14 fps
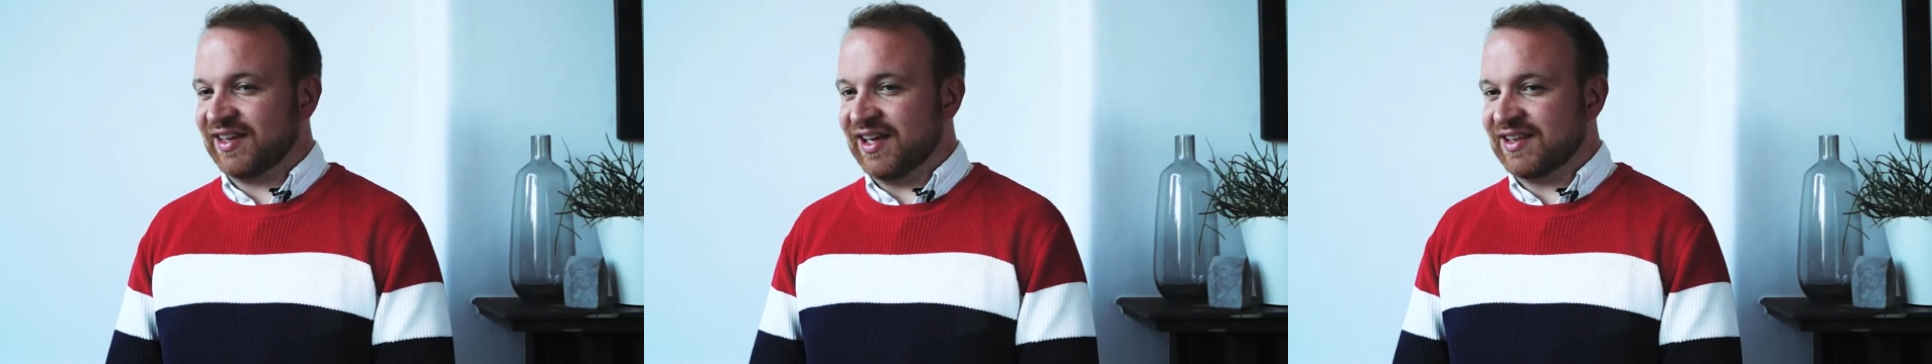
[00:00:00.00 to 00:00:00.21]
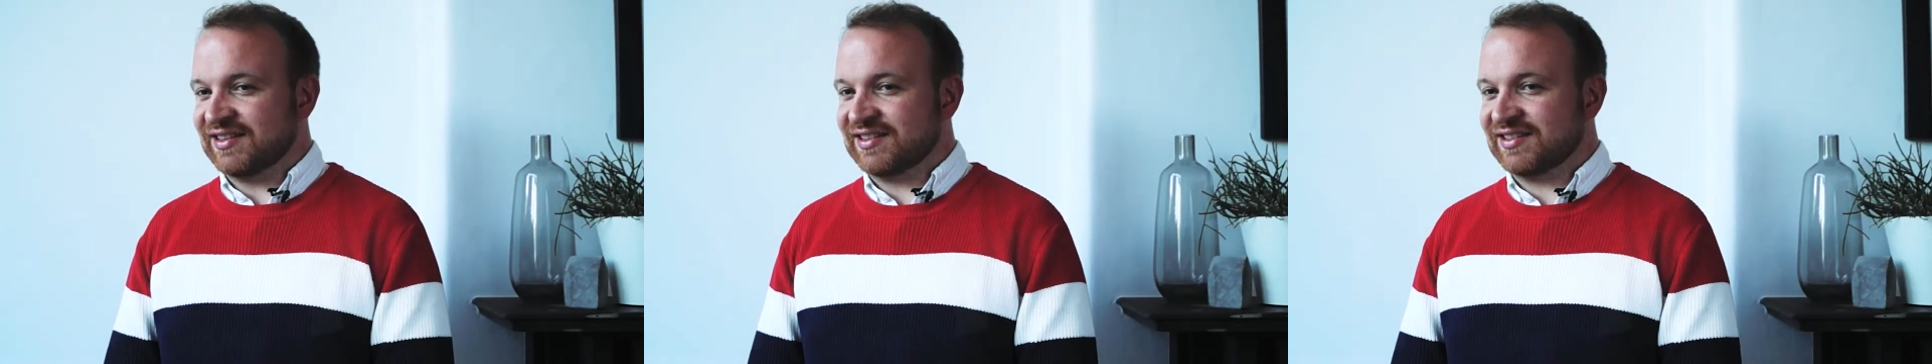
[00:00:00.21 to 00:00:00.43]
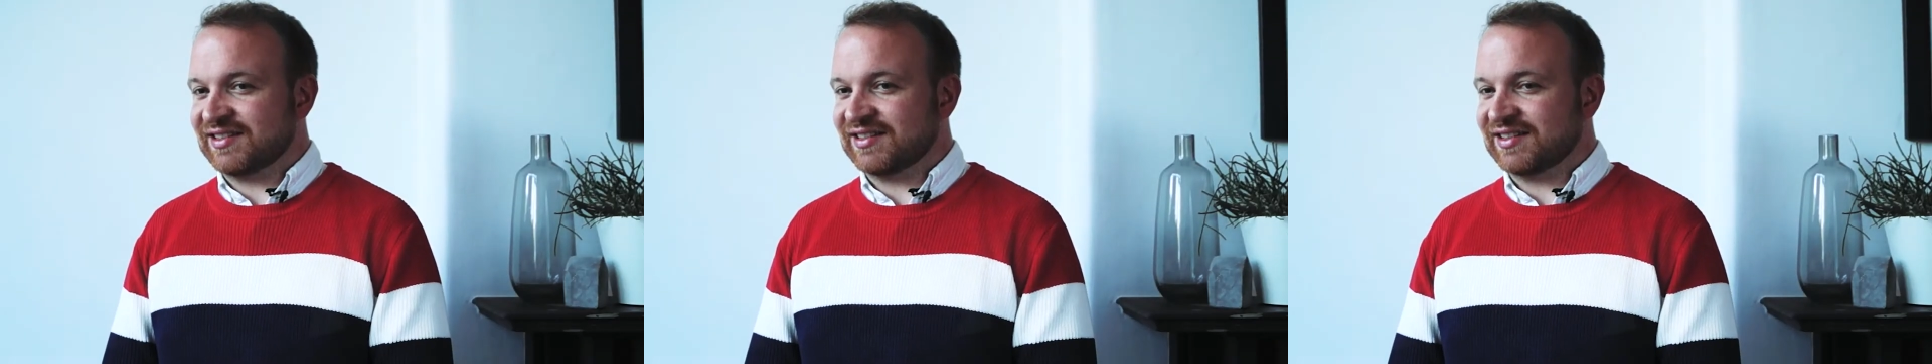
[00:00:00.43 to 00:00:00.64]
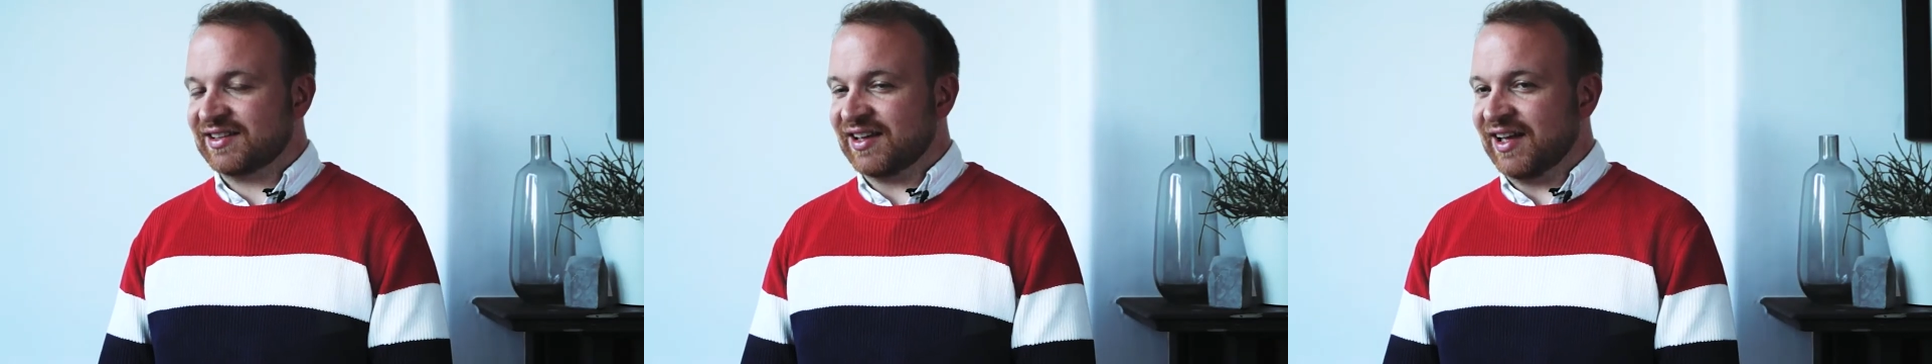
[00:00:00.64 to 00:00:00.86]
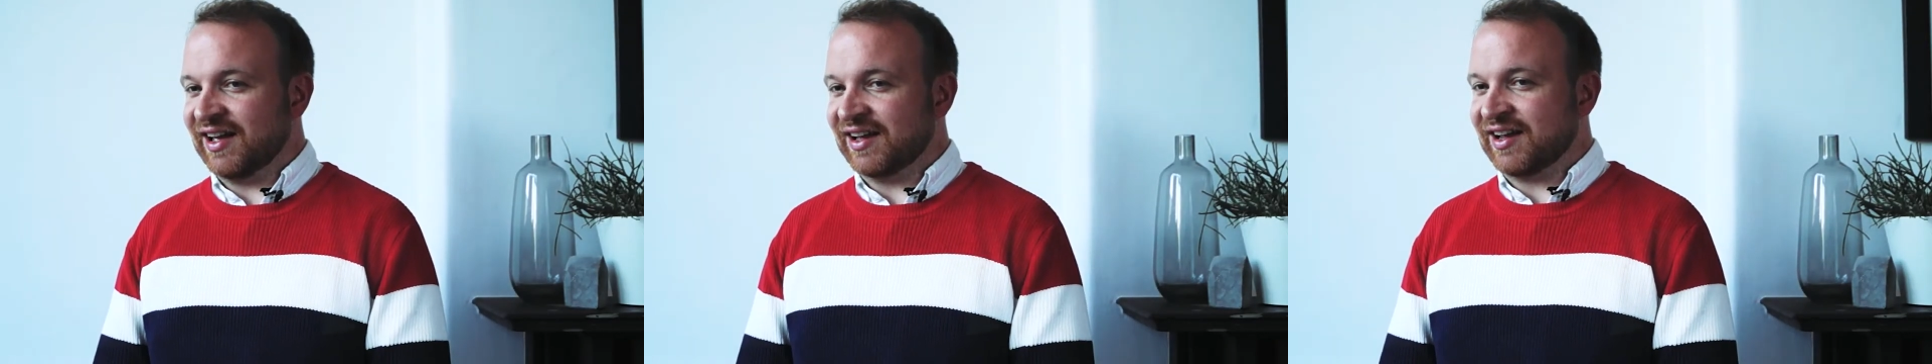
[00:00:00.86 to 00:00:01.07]
It's
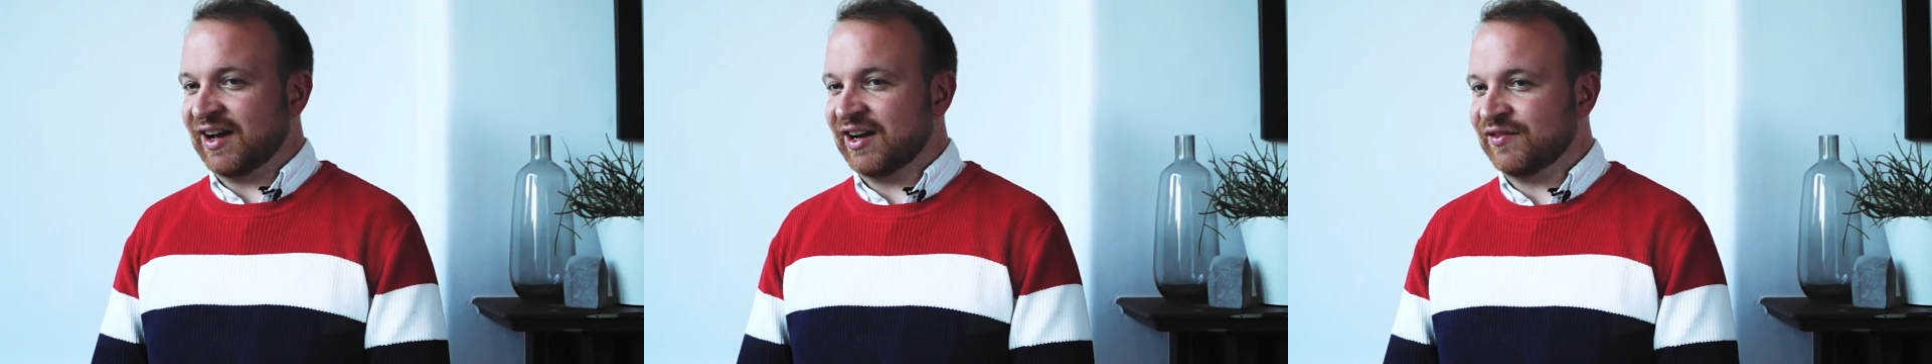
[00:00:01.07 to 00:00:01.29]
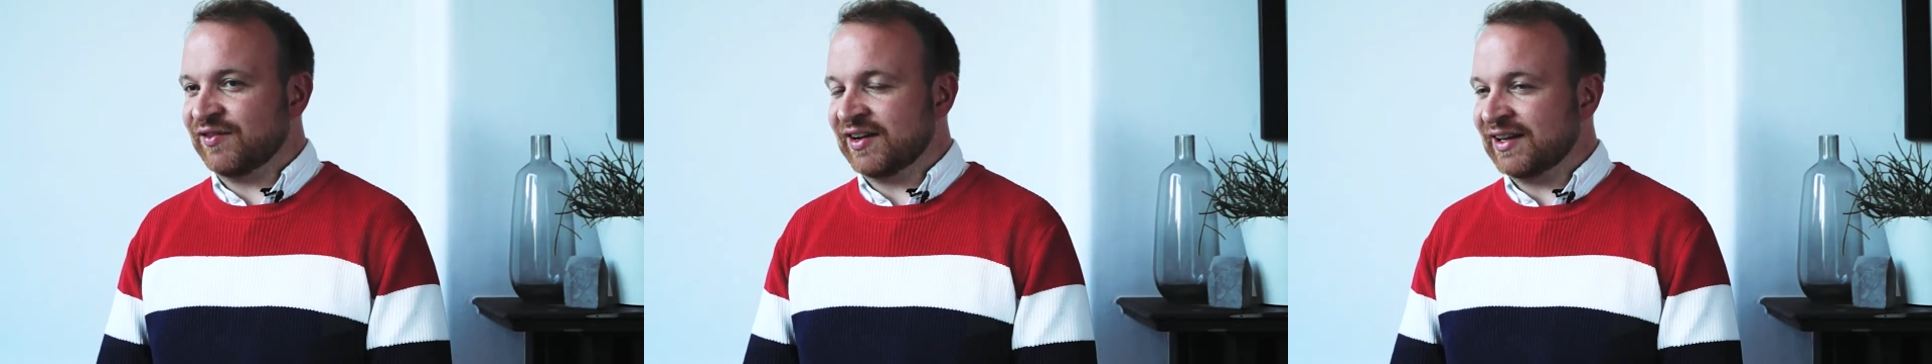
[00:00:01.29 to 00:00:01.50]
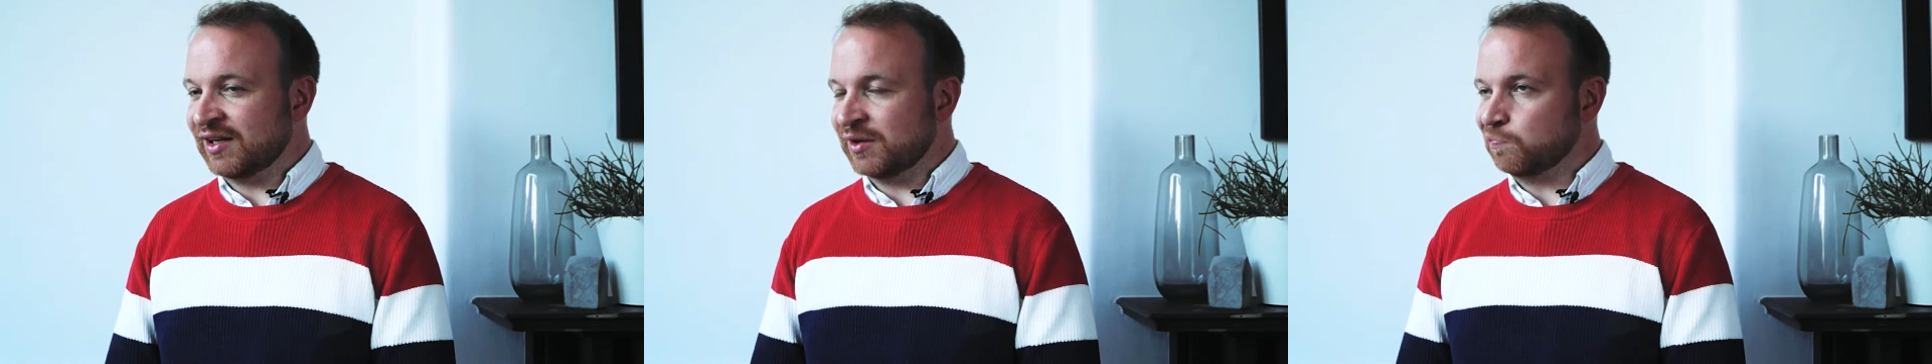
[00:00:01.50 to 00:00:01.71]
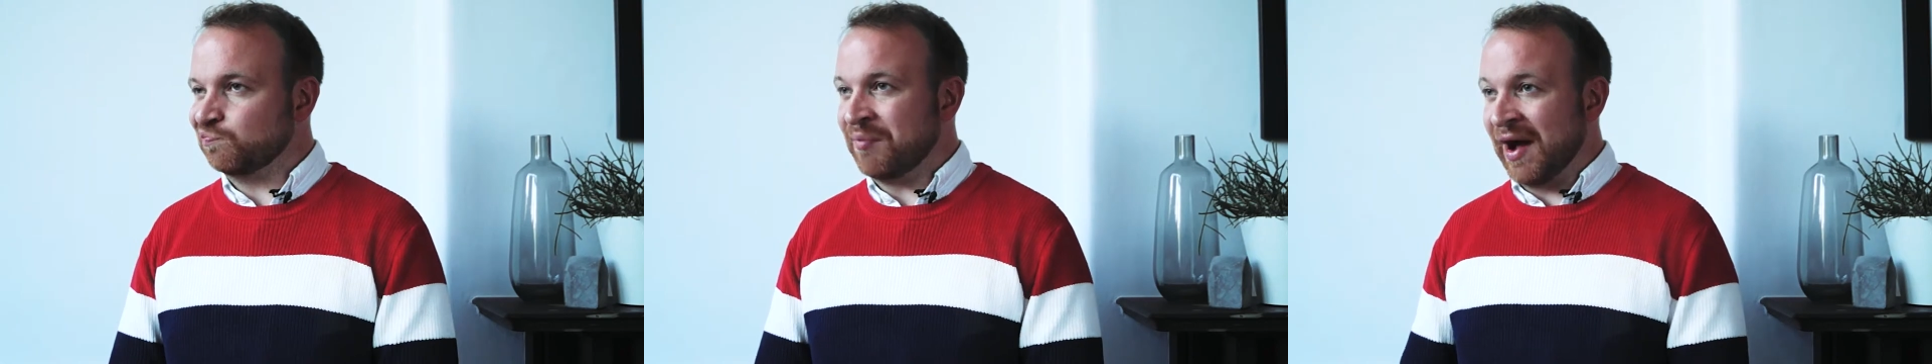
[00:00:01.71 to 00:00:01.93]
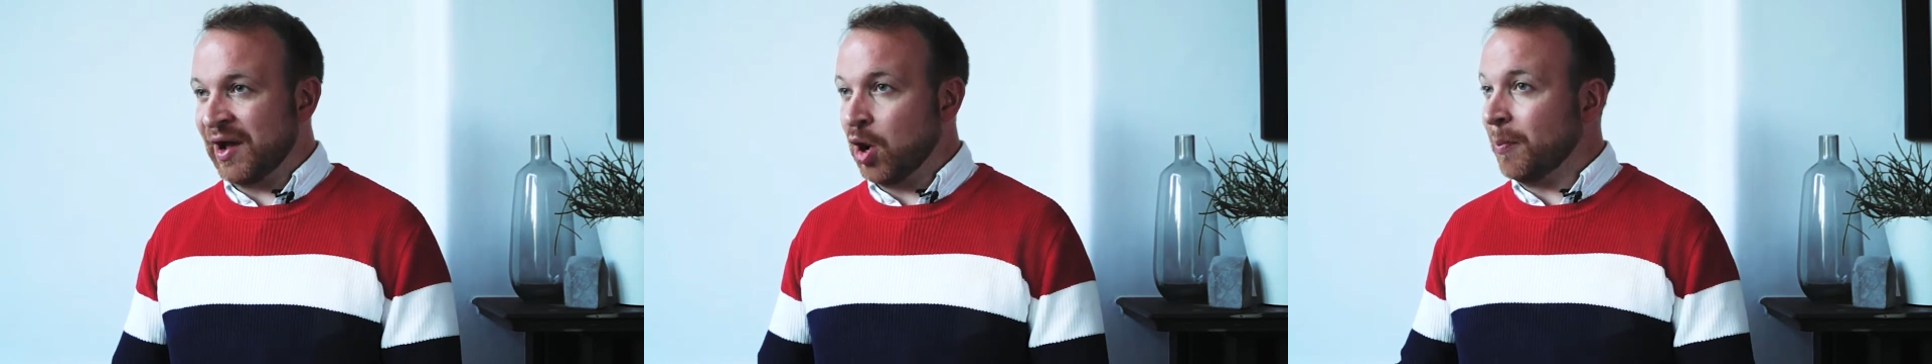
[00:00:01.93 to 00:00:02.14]
uh, kind of a little
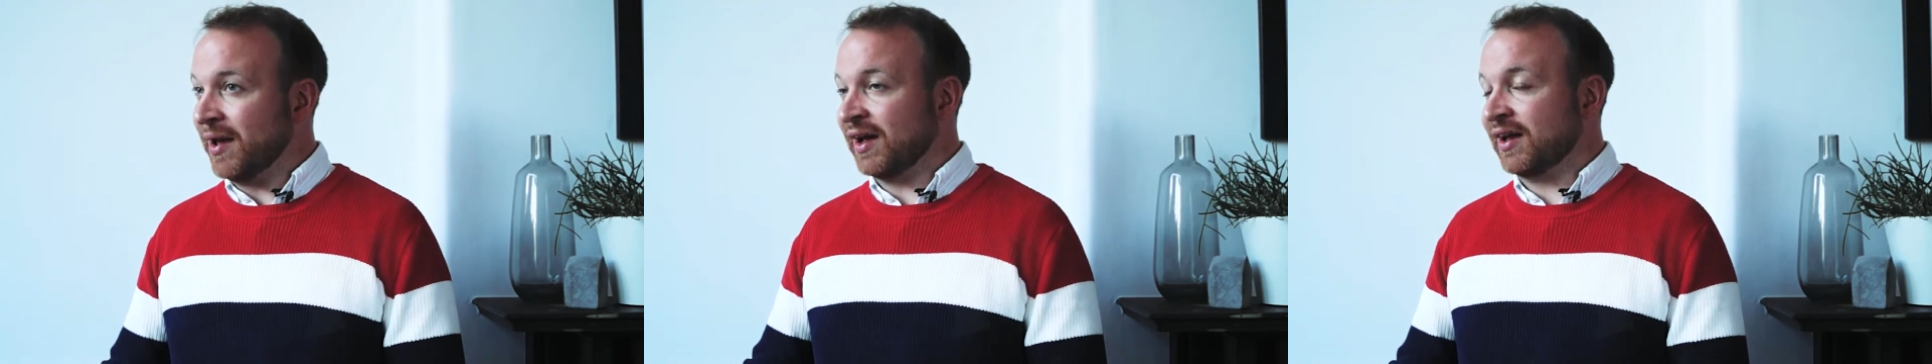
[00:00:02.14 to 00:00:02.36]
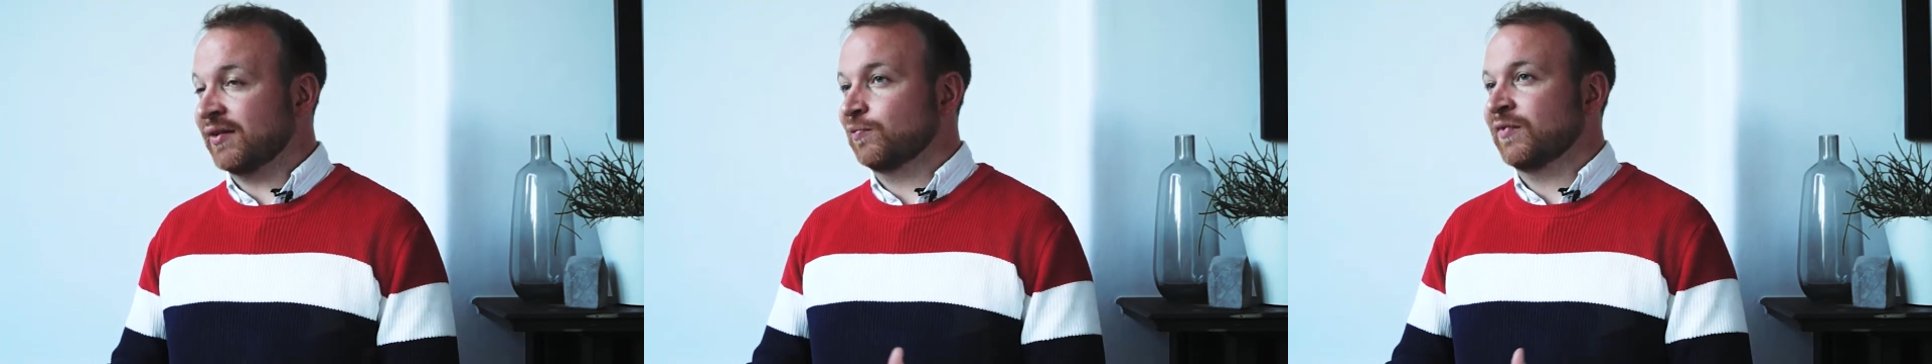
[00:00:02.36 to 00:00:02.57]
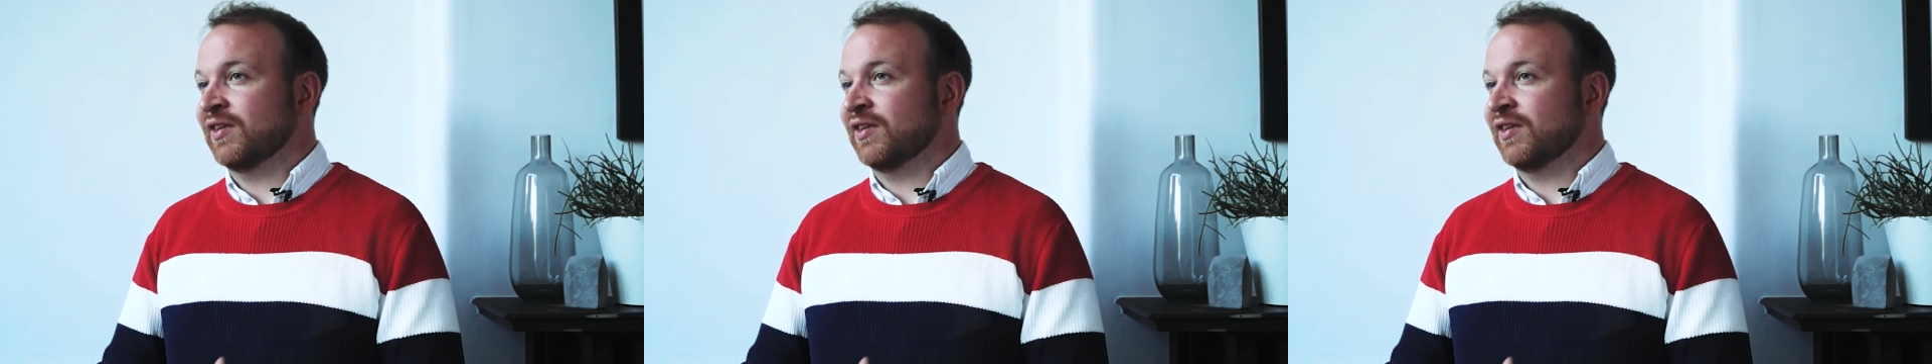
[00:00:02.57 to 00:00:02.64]
myopic